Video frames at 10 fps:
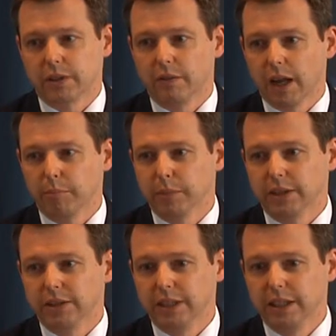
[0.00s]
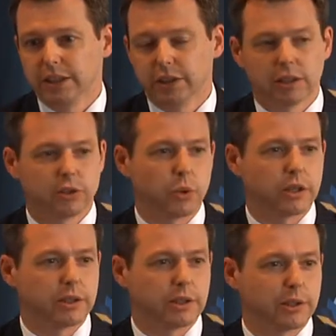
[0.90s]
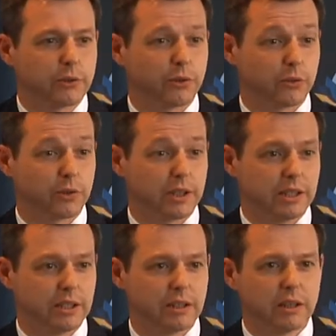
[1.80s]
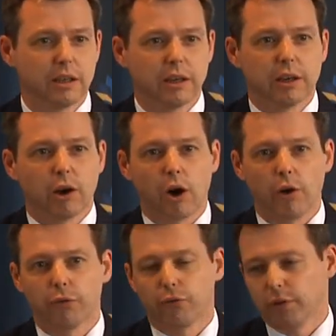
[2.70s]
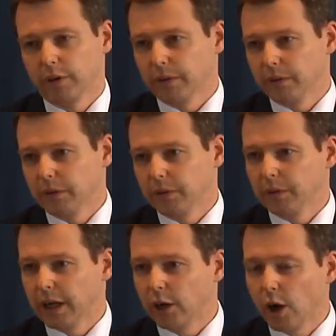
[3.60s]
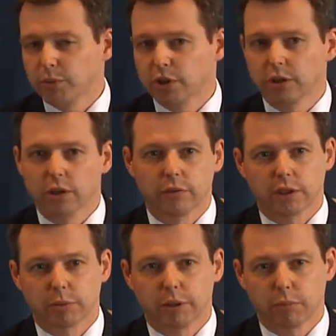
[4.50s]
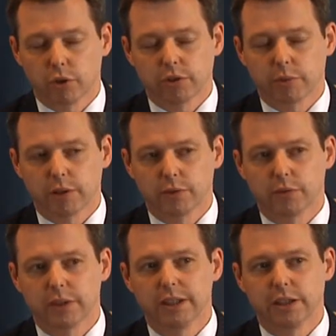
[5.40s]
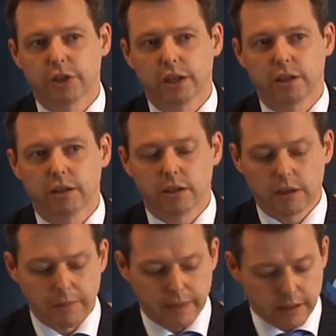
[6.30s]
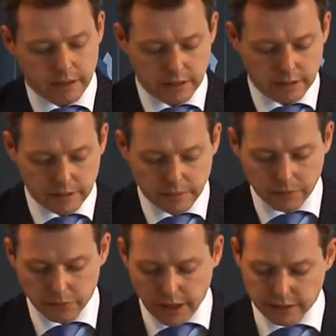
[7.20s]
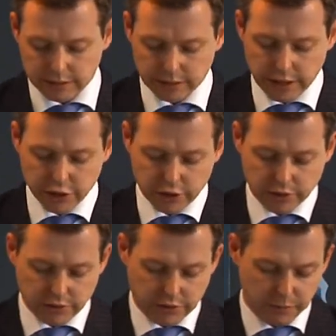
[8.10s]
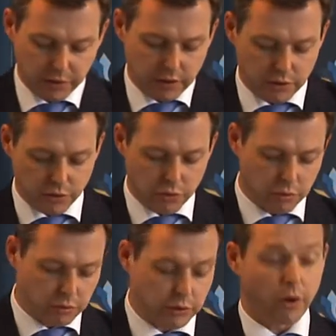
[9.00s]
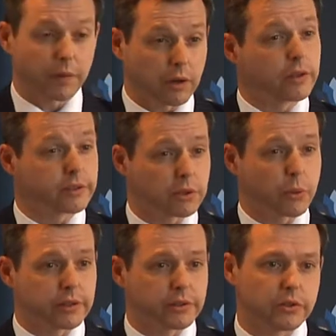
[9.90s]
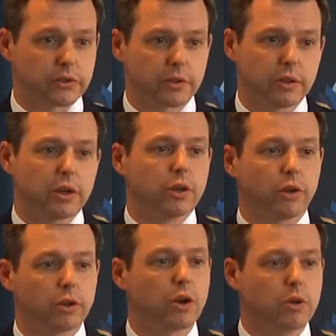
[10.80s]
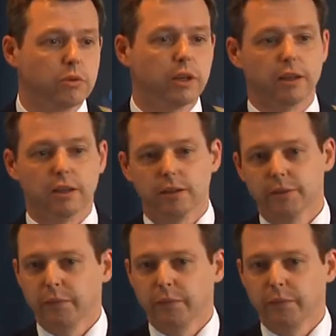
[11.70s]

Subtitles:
development year 2015, of the adoption of a post-2015 agenda in the United Nations to draw the consequences, not only